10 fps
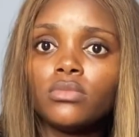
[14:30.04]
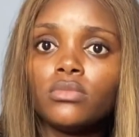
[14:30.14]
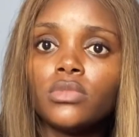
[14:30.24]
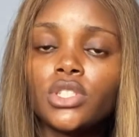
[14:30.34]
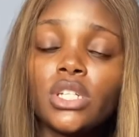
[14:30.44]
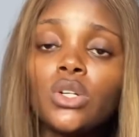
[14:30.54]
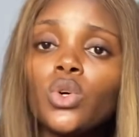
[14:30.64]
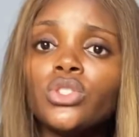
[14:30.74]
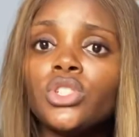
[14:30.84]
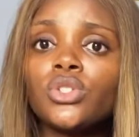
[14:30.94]
skin
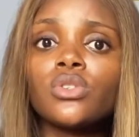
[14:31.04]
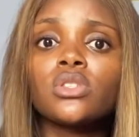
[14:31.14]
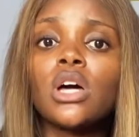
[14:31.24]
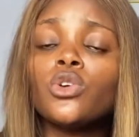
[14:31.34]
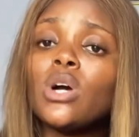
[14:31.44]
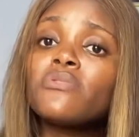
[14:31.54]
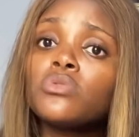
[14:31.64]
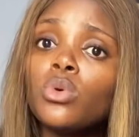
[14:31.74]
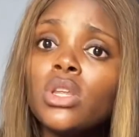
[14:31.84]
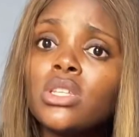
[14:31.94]
conditions, now you have to
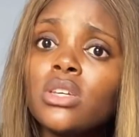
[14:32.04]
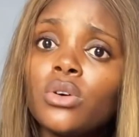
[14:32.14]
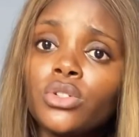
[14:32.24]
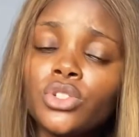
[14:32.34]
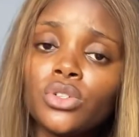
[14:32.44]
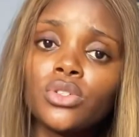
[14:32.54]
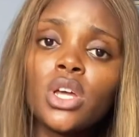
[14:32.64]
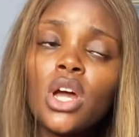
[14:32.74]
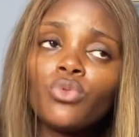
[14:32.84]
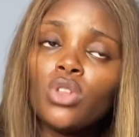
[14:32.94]
know the skin conditions
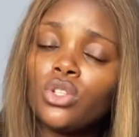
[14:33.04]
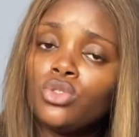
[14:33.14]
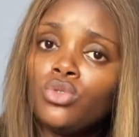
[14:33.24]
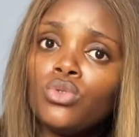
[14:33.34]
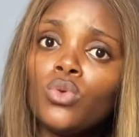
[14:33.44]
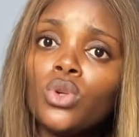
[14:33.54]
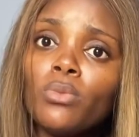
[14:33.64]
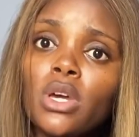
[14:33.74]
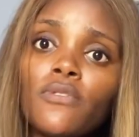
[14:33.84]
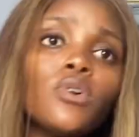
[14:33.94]
that you want to
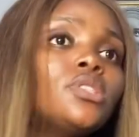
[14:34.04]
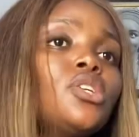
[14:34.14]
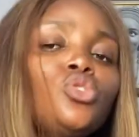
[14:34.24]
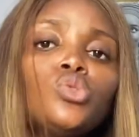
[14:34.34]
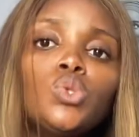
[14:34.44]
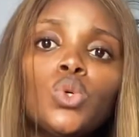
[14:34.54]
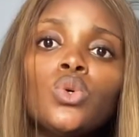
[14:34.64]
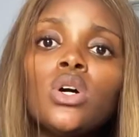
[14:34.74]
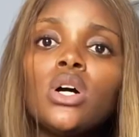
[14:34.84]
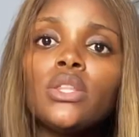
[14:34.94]
make for, then you know
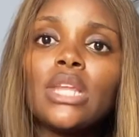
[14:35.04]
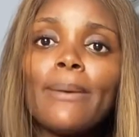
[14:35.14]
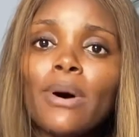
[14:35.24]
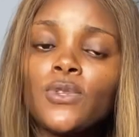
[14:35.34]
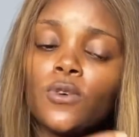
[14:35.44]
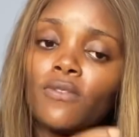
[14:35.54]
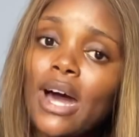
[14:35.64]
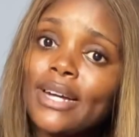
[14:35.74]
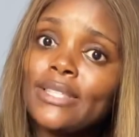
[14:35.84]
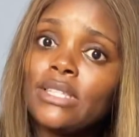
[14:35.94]
the amount of
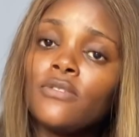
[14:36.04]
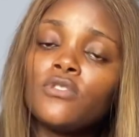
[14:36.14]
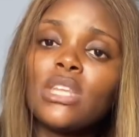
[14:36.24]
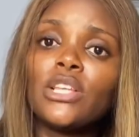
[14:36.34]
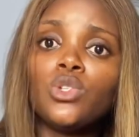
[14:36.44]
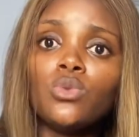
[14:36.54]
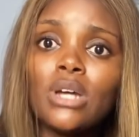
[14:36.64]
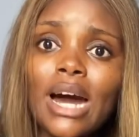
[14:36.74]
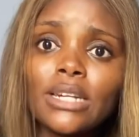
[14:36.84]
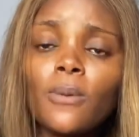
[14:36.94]
actives that you would
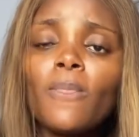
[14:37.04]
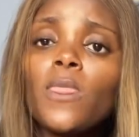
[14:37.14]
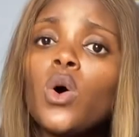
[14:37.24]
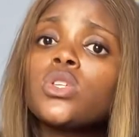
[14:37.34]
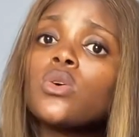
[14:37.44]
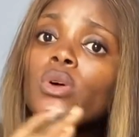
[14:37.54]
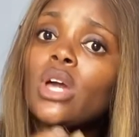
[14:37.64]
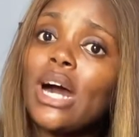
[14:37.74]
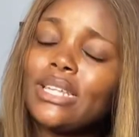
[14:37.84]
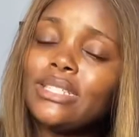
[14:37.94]
add. Also, when you're
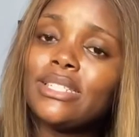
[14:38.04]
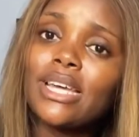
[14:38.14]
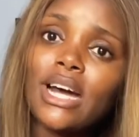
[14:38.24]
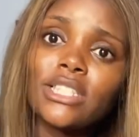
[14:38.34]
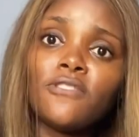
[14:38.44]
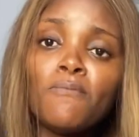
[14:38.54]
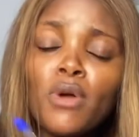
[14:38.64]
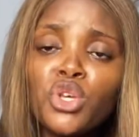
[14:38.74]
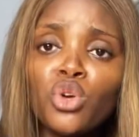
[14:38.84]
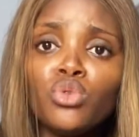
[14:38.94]
adding this active, make
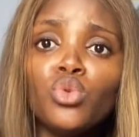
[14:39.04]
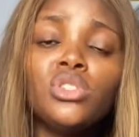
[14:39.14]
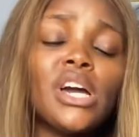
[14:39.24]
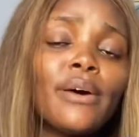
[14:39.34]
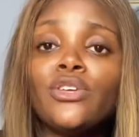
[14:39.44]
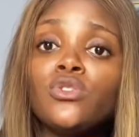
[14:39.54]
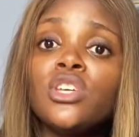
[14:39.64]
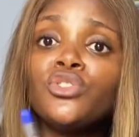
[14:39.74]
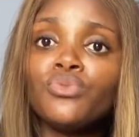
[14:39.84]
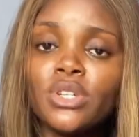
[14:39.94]
sure you know their
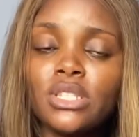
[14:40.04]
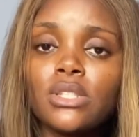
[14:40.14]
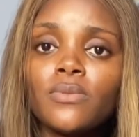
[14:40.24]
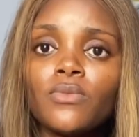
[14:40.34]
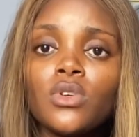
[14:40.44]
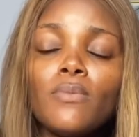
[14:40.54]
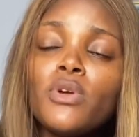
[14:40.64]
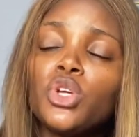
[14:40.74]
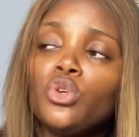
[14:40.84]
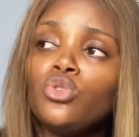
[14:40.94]
usage rates. Make
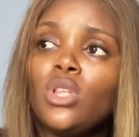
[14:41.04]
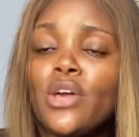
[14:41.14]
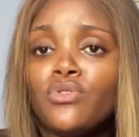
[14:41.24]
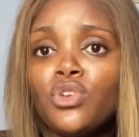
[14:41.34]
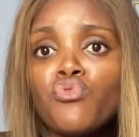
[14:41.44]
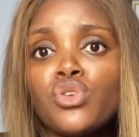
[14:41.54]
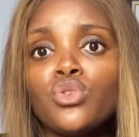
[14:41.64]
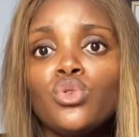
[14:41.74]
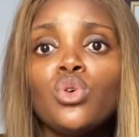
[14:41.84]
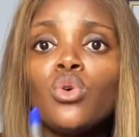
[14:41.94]
sure you know their usage rates so you
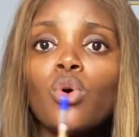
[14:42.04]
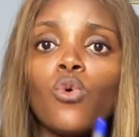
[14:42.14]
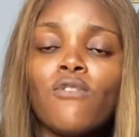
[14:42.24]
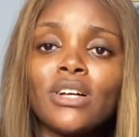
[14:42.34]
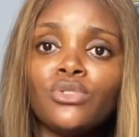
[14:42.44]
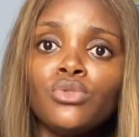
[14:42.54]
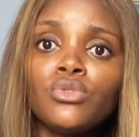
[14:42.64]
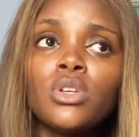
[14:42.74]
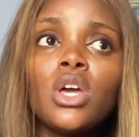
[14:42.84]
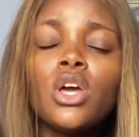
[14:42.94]
don't overuse
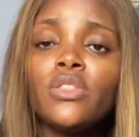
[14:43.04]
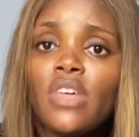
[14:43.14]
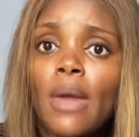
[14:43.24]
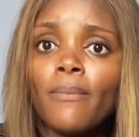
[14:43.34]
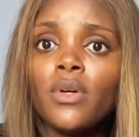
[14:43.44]
them.